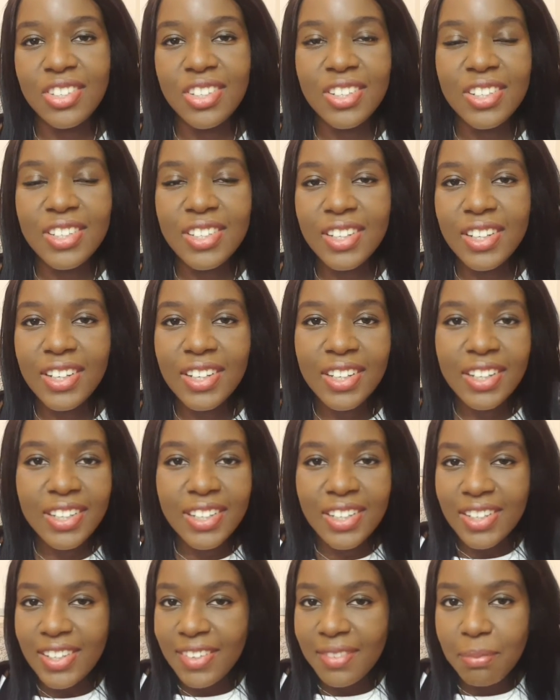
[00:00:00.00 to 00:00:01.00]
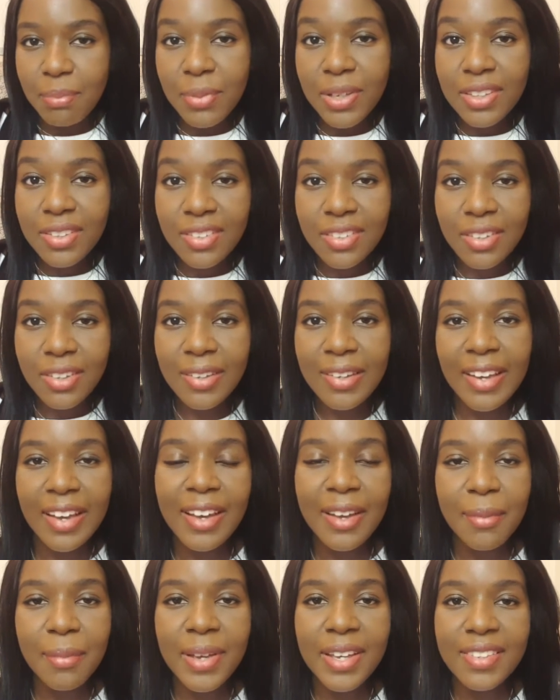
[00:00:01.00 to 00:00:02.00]
tutor picks you,
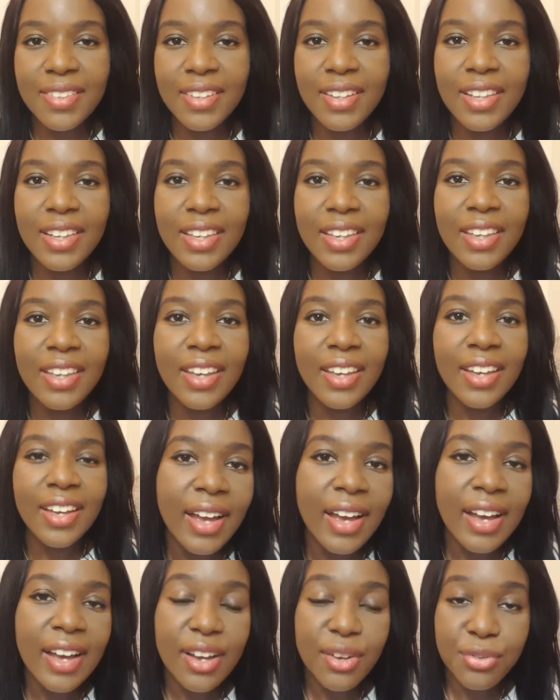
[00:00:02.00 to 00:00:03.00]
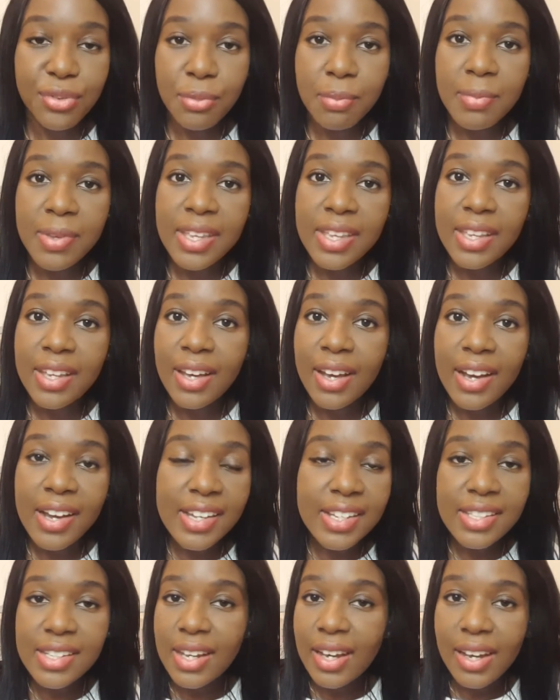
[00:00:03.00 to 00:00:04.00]
basically. For me,
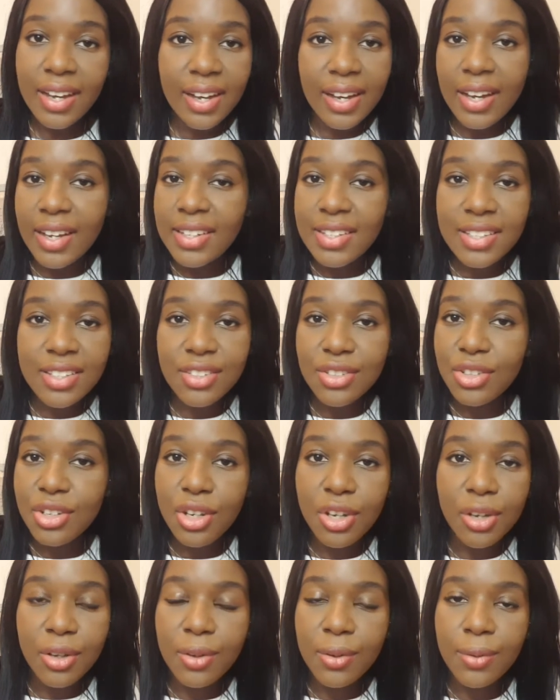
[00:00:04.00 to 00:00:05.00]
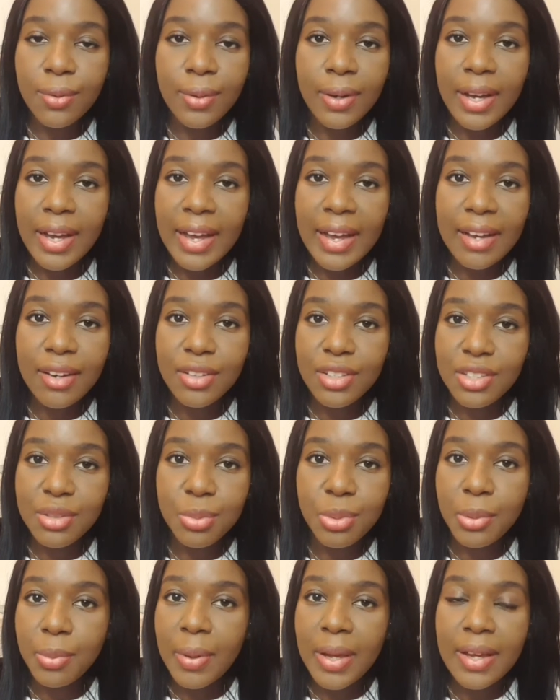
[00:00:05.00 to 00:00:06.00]
I didn't know how to
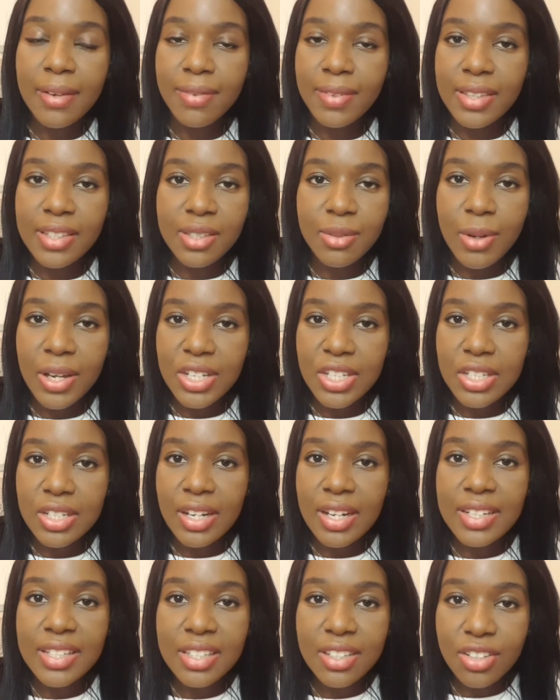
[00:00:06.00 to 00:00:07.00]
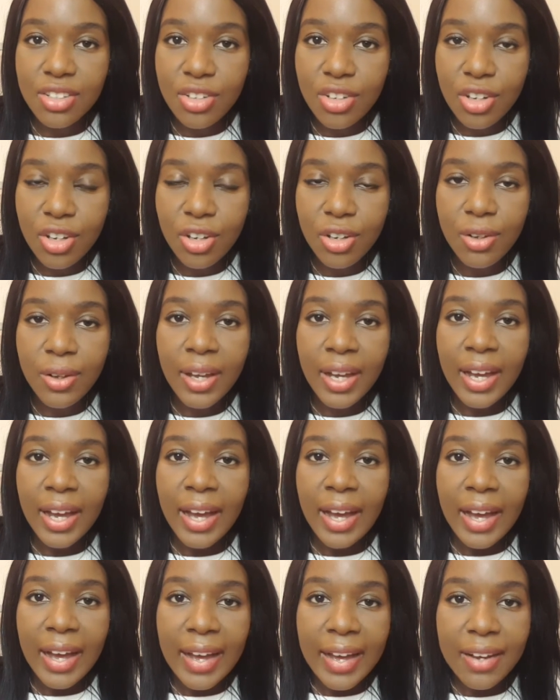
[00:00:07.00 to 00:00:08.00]
prepare for this question. I didn't know
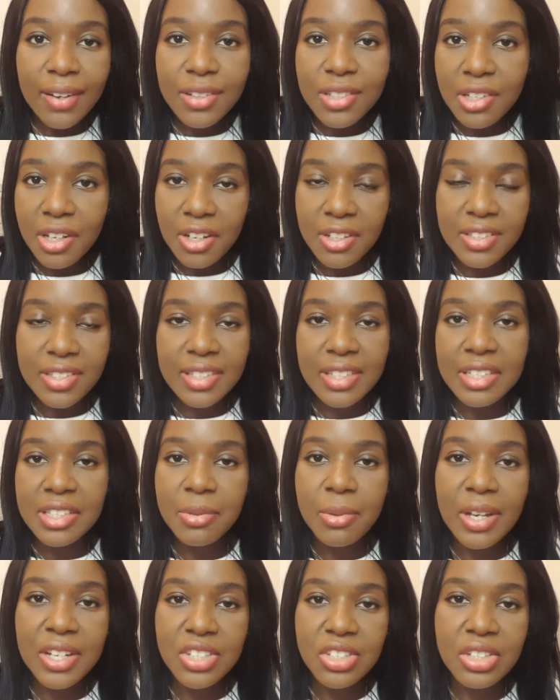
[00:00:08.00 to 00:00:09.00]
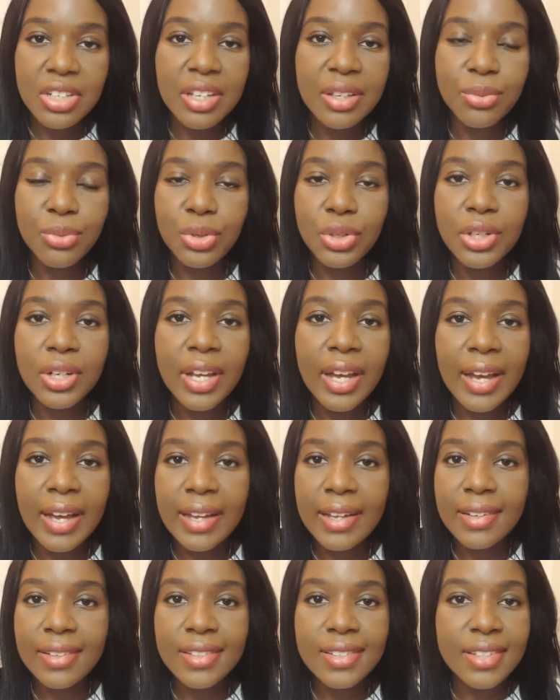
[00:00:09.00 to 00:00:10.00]
how to answer this question even,
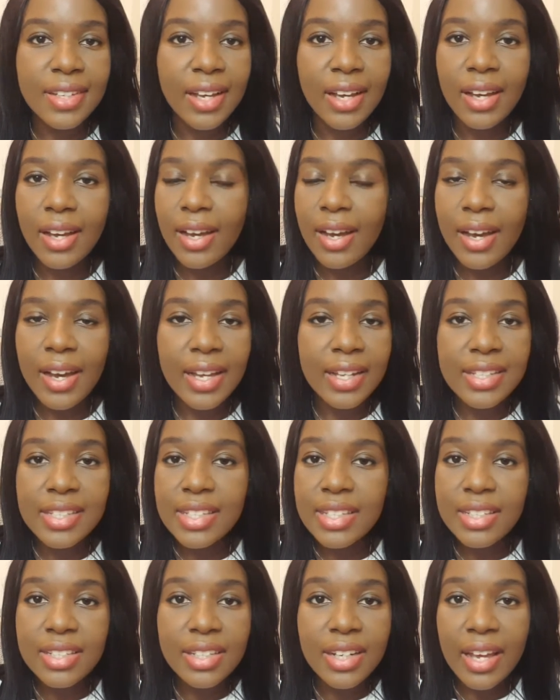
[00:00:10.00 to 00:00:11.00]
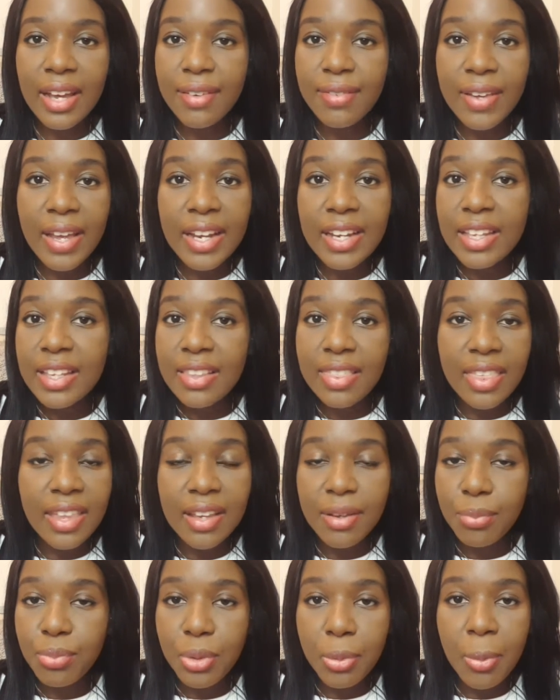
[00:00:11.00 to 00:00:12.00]
and I didn't have
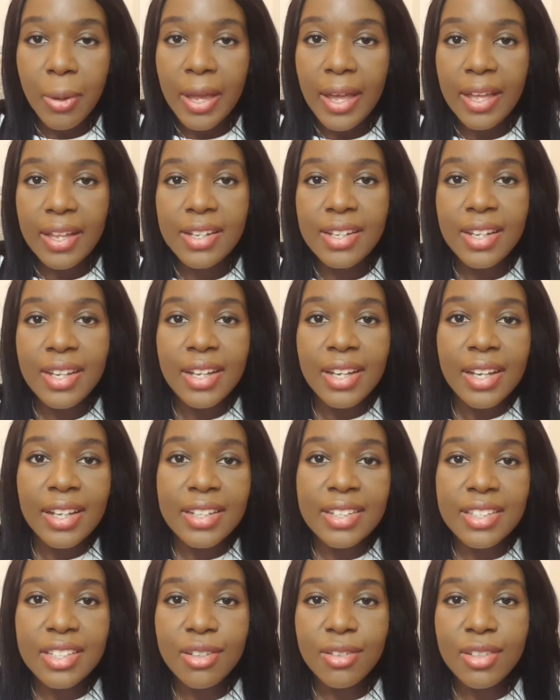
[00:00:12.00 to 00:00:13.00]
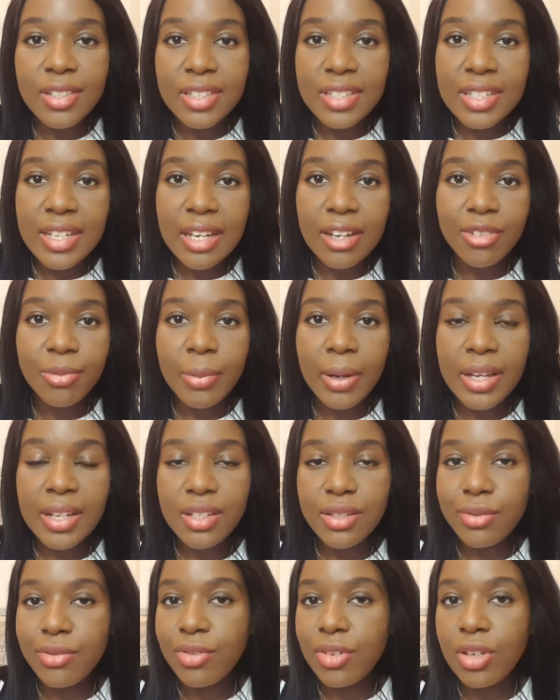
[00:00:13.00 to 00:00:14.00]
anything prepared until the day of my
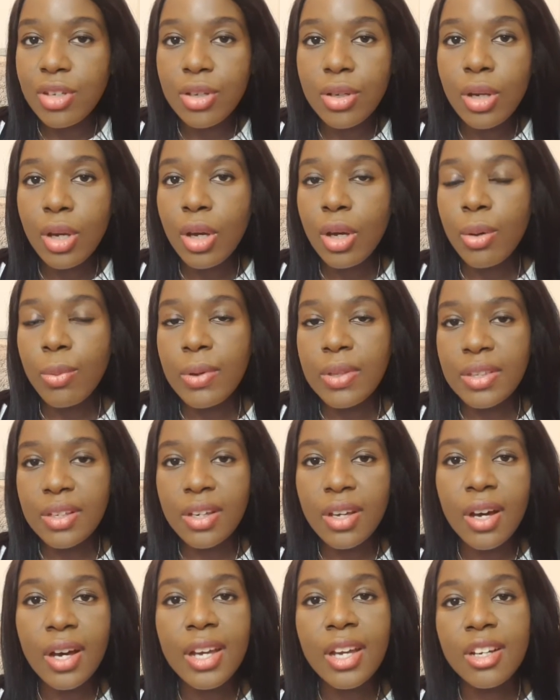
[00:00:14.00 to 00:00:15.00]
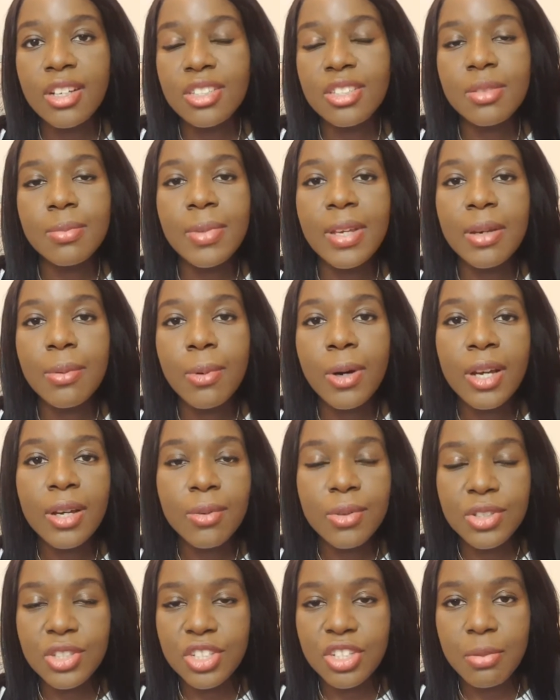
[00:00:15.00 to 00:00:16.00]
interview, when the guy asked me why
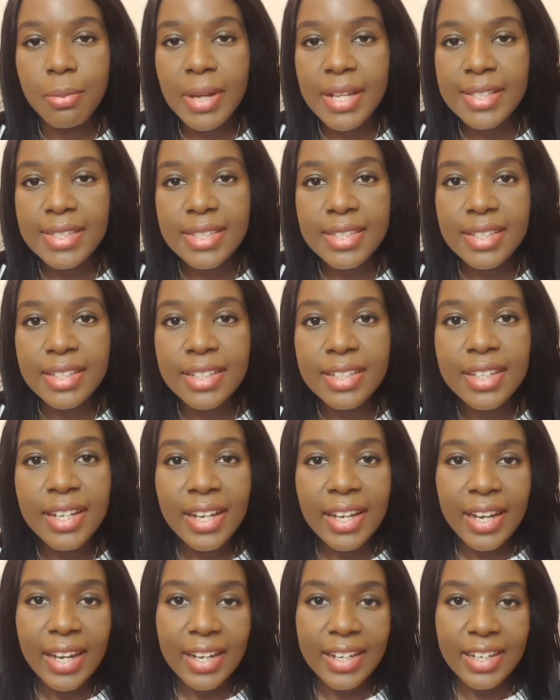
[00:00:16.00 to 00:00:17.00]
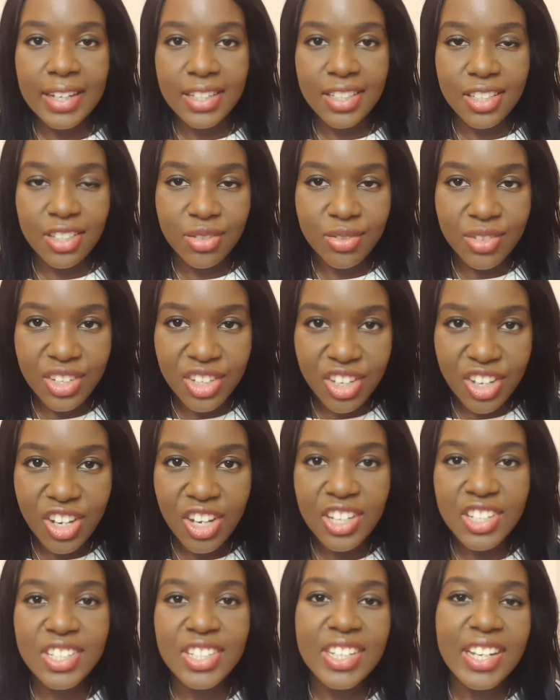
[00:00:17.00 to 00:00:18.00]
I wanted to do medicine, and I just
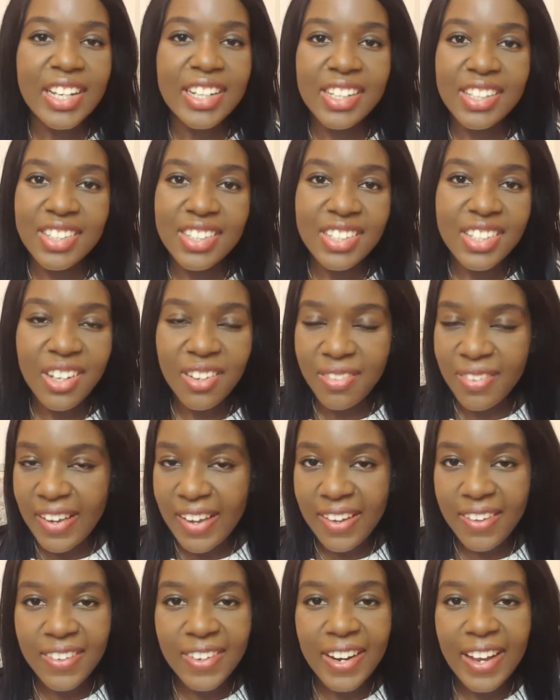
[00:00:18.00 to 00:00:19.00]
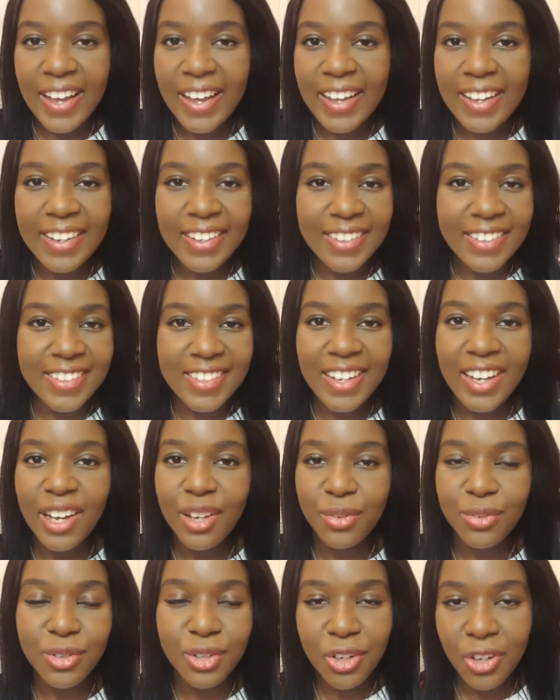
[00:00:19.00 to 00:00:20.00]
regurgitated stuff out and
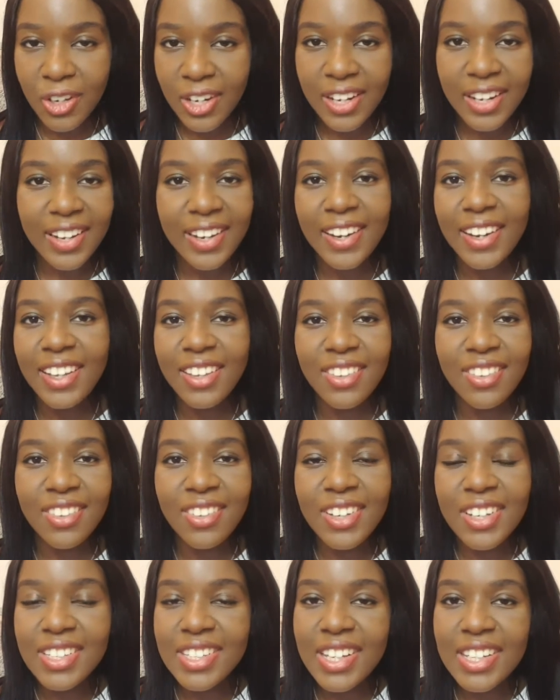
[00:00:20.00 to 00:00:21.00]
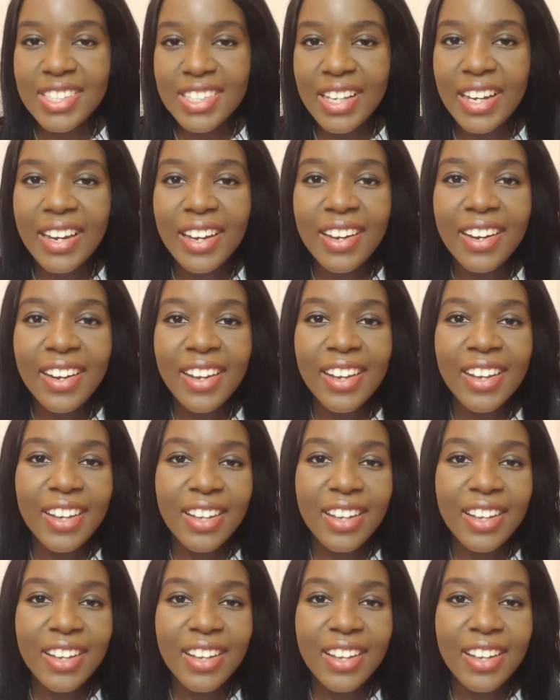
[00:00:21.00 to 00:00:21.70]
I forgot it as soon as I said it.